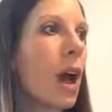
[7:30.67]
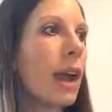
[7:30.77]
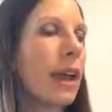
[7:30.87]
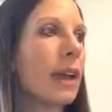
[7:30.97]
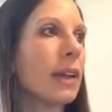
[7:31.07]

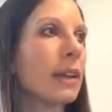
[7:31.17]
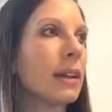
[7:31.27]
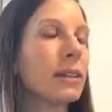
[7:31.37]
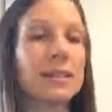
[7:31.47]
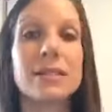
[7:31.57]
a
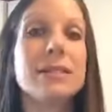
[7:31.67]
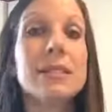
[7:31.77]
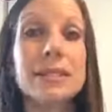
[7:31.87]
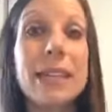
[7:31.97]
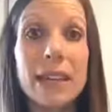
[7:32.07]

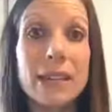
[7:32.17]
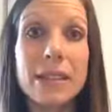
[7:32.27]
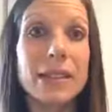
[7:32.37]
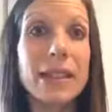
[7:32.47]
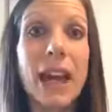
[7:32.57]
disease,
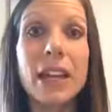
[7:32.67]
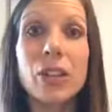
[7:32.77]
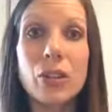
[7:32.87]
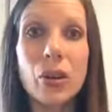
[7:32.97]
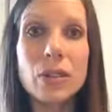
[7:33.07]
a
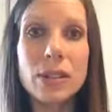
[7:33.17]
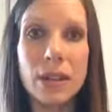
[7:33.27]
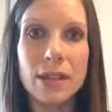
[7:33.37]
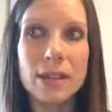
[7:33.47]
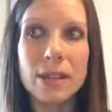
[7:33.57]

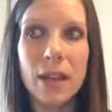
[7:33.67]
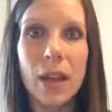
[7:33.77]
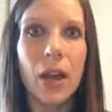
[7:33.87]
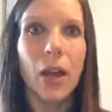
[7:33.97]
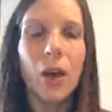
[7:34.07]
diagnosis,
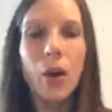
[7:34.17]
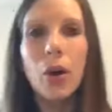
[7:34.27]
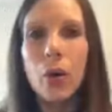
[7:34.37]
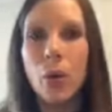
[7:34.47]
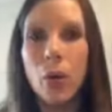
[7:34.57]

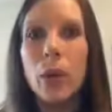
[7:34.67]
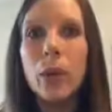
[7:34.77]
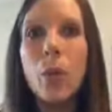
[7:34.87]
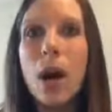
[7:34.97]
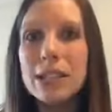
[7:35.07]
we
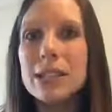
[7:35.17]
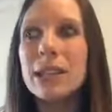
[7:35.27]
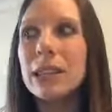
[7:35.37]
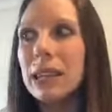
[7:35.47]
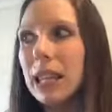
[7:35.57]
want to
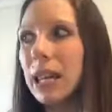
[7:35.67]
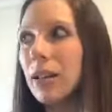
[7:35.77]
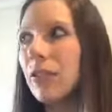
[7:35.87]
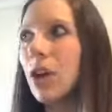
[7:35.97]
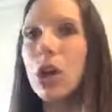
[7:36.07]

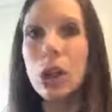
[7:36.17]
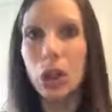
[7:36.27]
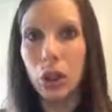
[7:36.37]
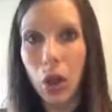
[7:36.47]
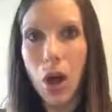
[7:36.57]
live
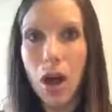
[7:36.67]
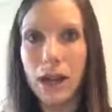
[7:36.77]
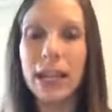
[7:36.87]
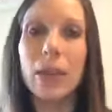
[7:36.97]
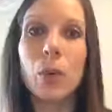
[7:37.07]

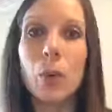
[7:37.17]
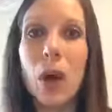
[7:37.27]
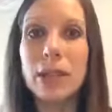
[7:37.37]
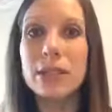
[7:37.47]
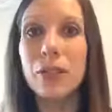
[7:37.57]
long and we
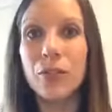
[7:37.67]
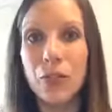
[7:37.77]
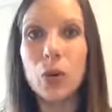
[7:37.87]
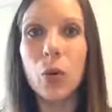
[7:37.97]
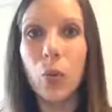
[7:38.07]
want to
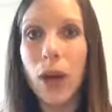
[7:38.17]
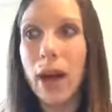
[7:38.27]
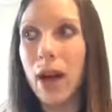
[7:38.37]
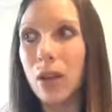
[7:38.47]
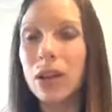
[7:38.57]
feel
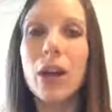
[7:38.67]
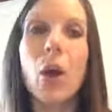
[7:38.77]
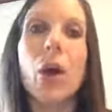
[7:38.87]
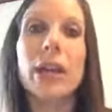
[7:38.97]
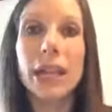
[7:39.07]
well
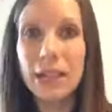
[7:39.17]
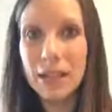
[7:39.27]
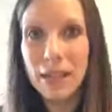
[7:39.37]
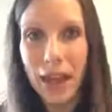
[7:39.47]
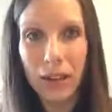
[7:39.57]
into
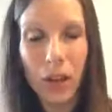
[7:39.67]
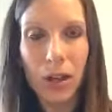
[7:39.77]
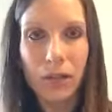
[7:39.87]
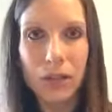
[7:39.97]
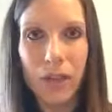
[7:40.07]
that
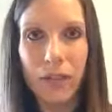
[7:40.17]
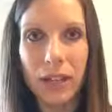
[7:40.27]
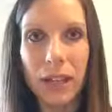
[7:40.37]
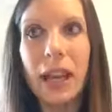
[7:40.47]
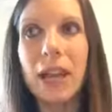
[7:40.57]

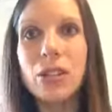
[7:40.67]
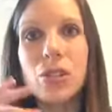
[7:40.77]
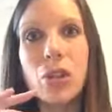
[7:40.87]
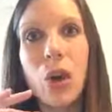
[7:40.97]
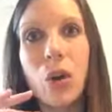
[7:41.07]
longevity. And
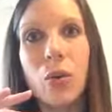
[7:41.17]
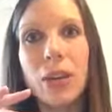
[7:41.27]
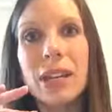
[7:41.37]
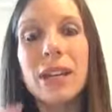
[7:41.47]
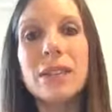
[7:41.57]
so
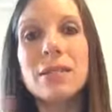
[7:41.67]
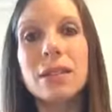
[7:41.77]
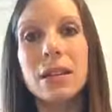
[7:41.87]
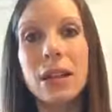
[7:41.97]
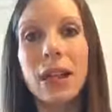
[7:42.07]
he is
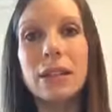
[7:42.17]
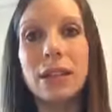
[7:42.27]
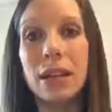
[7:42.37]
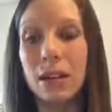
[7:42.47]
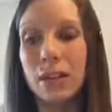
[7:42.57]

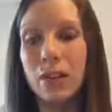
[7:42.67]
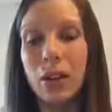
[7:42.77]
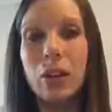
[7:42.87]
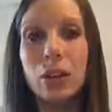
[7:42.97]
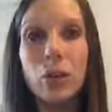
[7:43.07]
connecting the
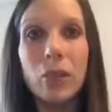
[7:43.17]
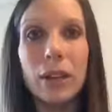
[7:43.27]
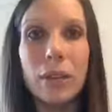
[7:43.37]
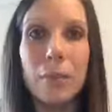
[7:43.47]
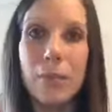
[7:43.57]

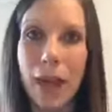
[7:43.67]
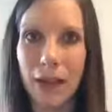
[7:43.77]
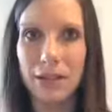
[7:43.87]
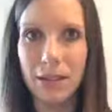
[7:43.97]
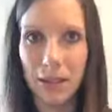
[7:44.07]
gluten
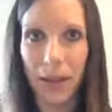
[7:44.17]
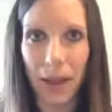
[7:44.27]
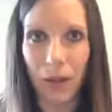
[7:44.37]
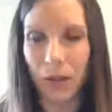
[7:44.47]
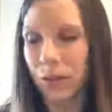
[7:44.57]
back to the
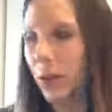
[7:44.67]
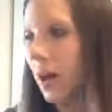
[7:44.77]
health